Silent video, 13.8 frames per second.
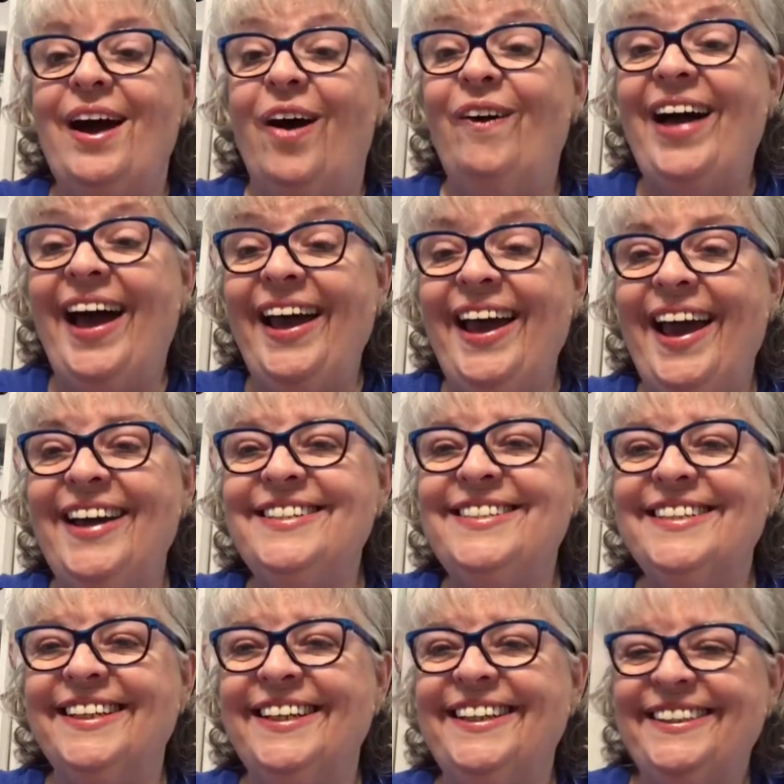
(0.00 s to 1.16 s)
Oh, hey,
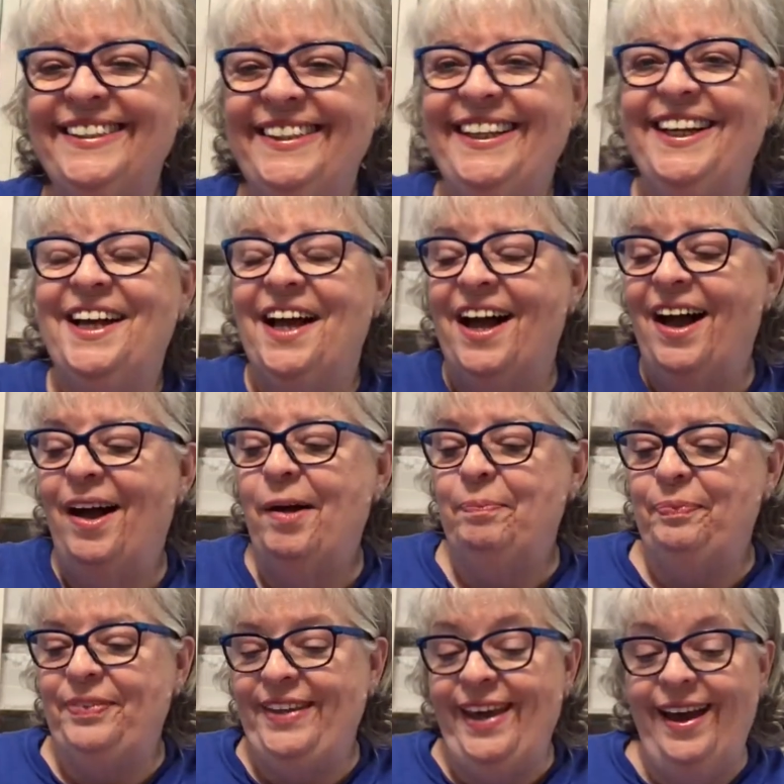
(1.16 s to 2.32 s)
Angela.
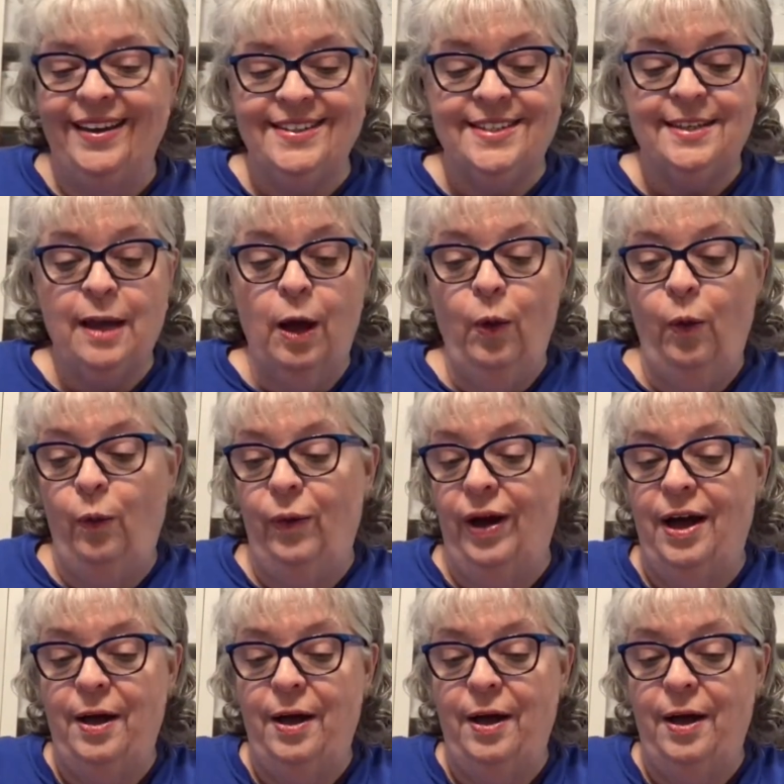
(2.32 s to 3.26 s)
Yeah, so,